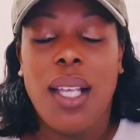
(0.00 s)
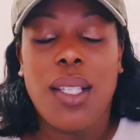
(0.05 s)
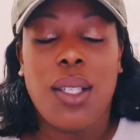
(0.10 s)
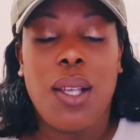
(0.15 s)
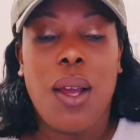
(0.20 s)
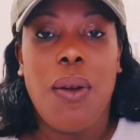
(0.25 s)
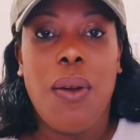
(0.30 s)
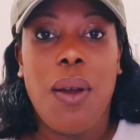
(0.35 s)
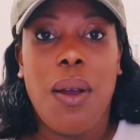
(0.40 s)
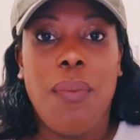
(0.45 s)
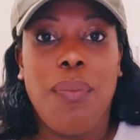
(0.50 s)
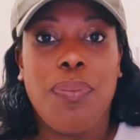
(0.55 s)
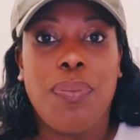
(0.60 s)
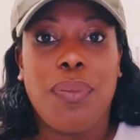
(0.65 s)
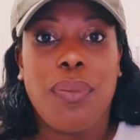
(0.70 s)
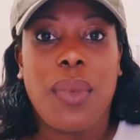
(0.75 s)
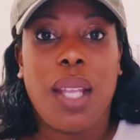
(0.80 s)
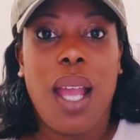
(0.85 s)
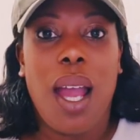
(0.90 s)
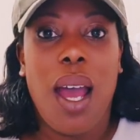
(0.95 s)
So
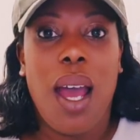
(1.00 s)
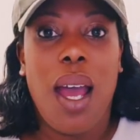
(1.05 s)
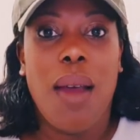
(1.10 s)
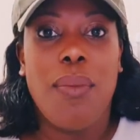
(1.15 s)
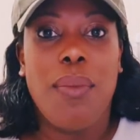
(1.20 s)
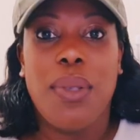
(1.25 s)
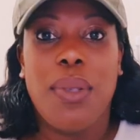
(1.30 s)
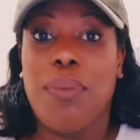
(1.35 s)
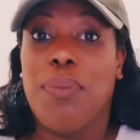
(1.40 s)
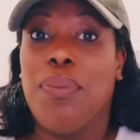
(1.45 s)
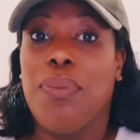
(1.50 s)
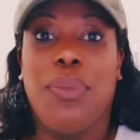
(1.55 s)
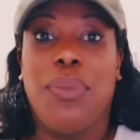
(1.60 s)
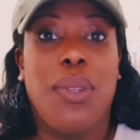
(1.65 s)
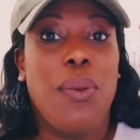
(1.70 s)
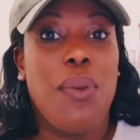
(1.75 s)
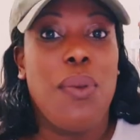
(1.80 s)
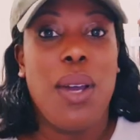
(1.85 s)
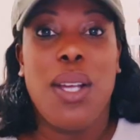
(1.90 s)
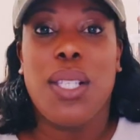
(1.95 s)

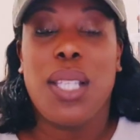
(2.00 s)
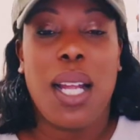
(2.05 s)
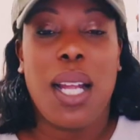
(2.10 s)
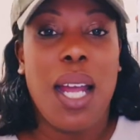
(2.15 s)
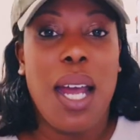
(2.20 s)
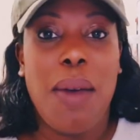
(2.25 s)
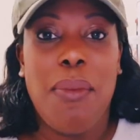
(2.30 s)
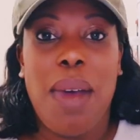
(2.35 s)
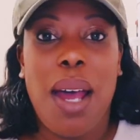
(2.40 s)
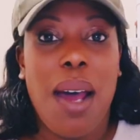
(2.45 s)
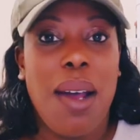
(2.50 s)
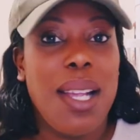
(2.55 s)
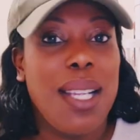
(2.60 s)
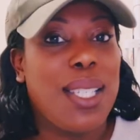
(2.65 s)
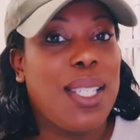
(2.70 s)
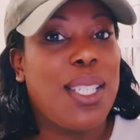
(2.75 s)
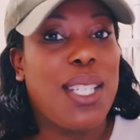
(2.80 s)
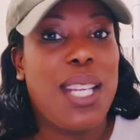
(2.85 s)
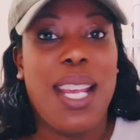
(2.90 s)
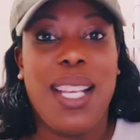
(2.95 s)
the words that come out is
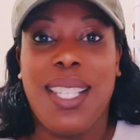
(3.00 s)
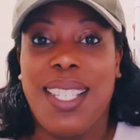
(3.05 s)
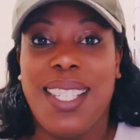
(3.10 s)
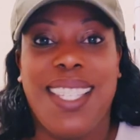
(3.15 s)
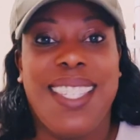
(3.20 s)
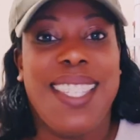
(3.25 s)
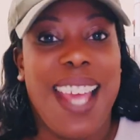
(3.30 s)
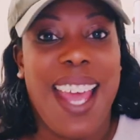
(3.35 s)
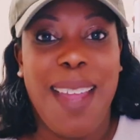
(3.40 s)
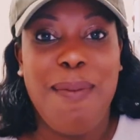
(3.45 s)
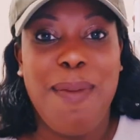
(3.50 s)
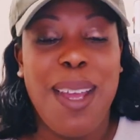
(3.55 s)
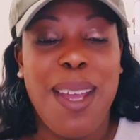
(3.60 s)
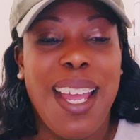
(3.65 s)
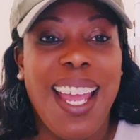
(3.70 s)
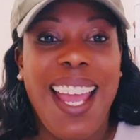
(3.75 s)
just the same.